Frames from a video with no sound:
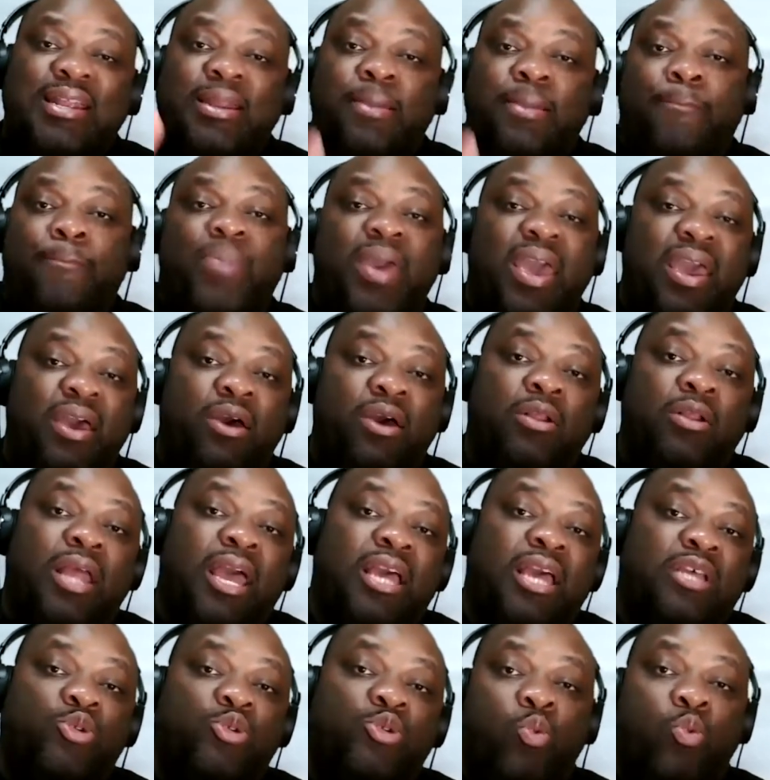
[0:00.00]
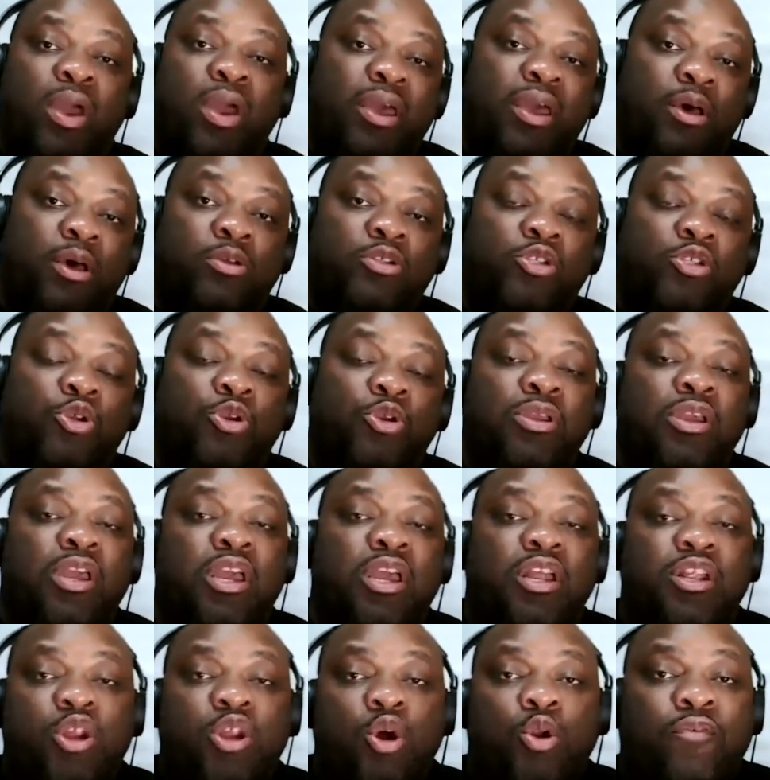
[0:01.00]
the bell as well so you can
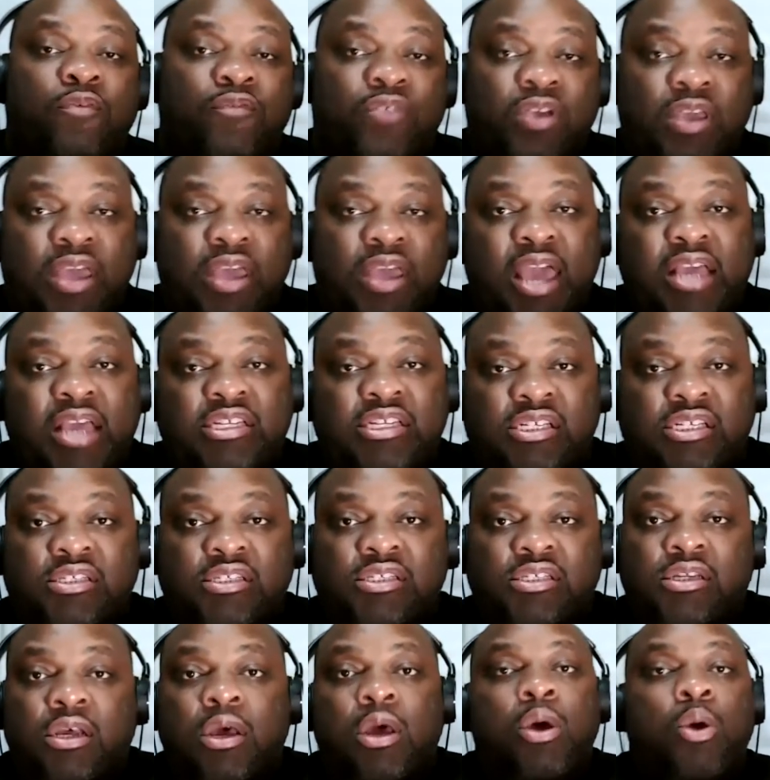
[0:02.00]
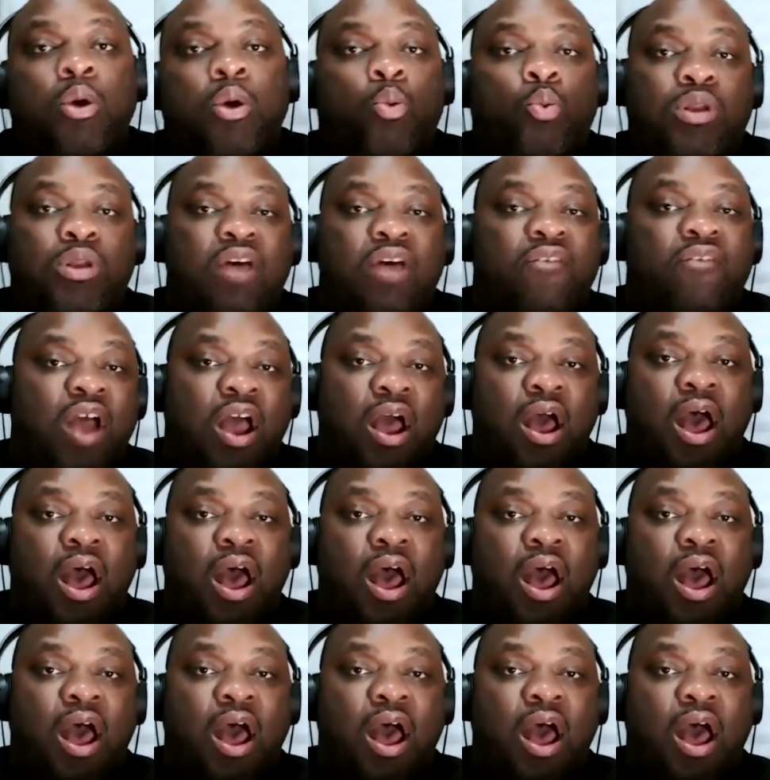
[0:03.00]
get notifications whenever